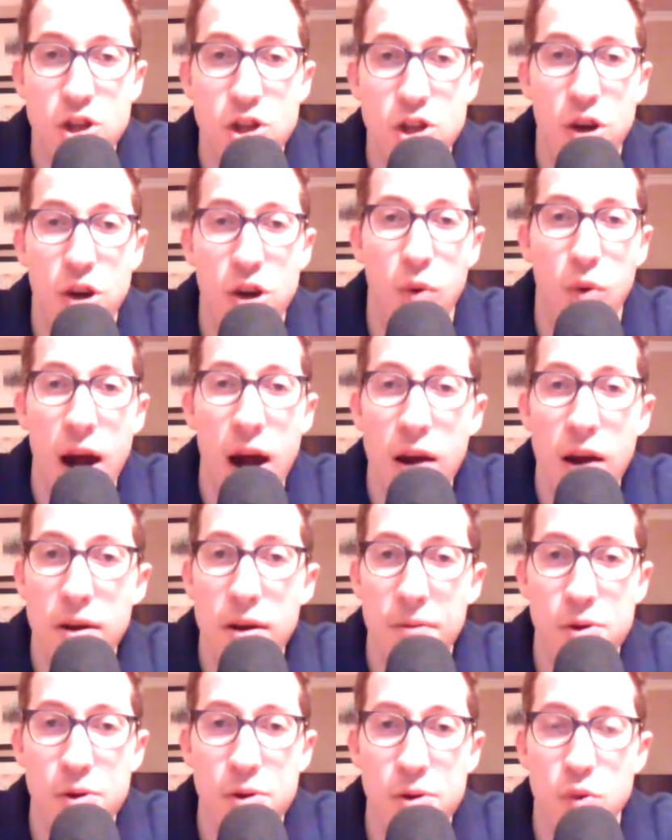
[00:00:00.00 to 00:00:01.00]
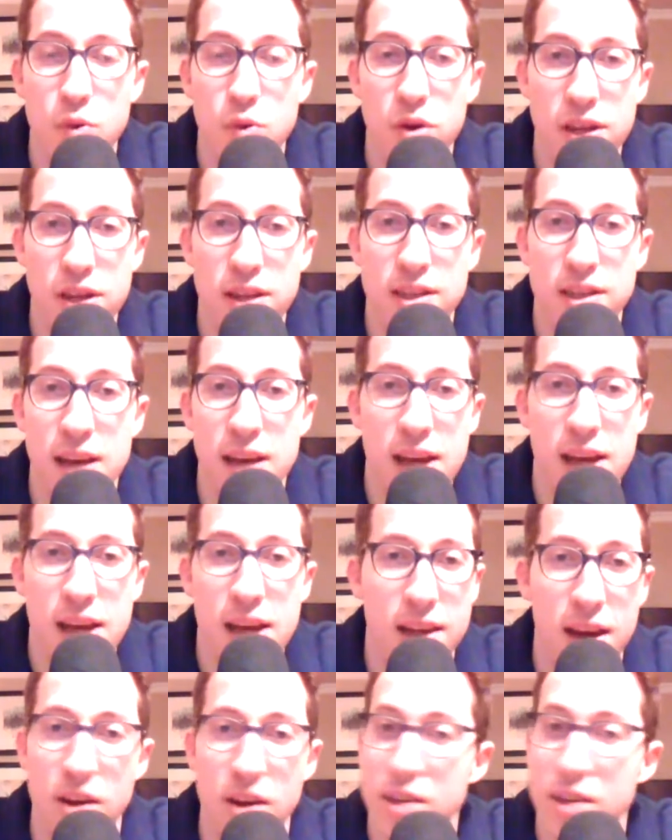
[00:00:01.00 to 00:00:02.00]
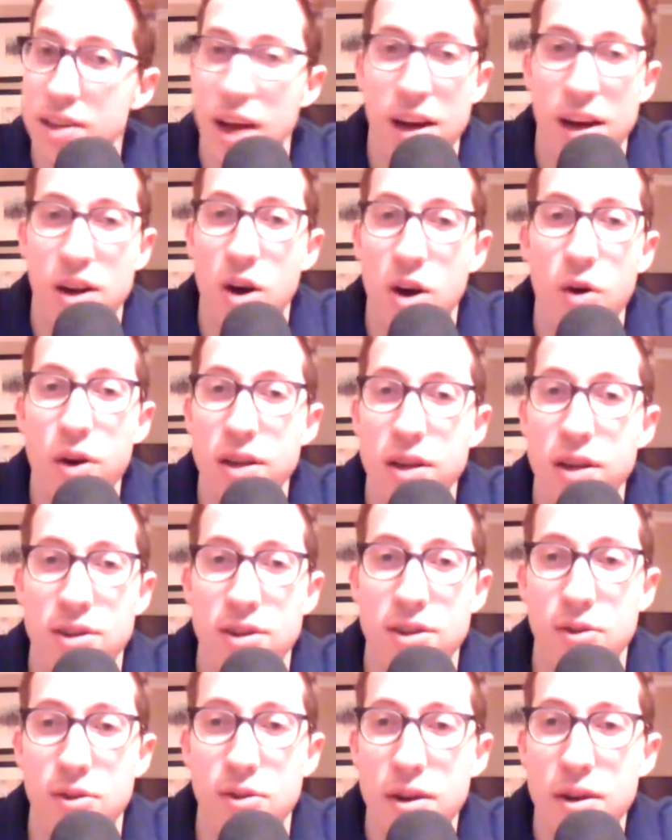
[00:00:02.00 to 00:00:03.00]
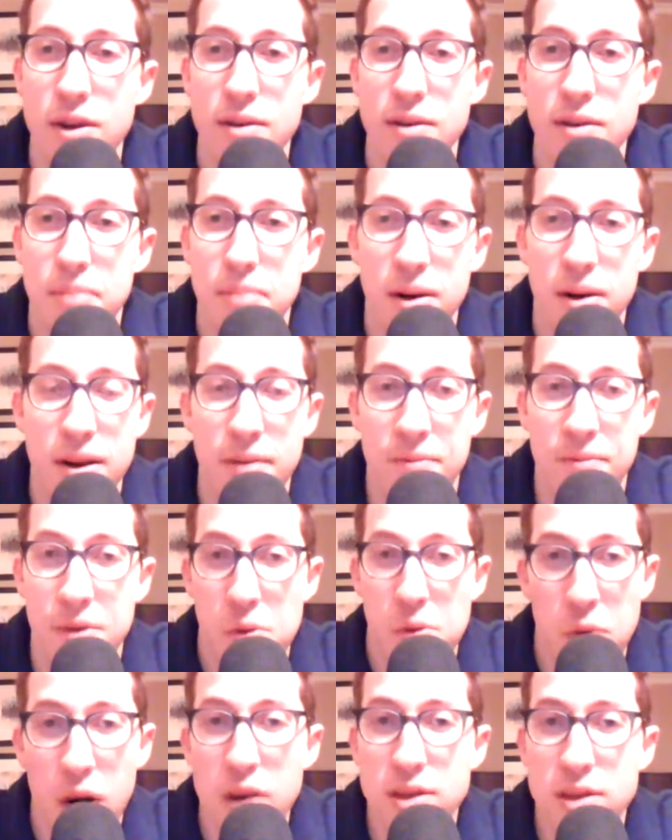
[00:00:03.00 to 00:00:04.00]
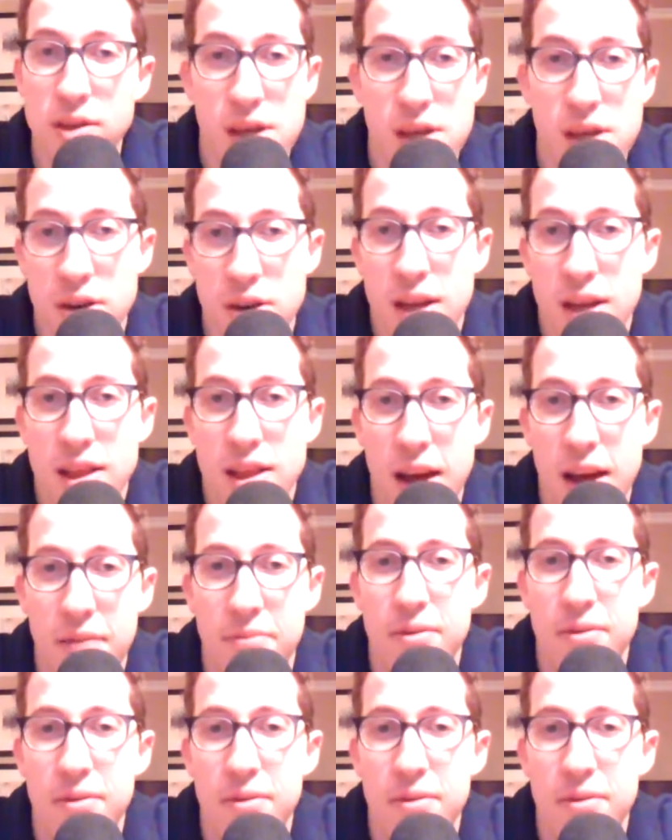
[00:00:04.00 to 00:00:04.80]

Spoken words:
on the ground if he was willing to take it there. He's not going to. But if he was, he could get that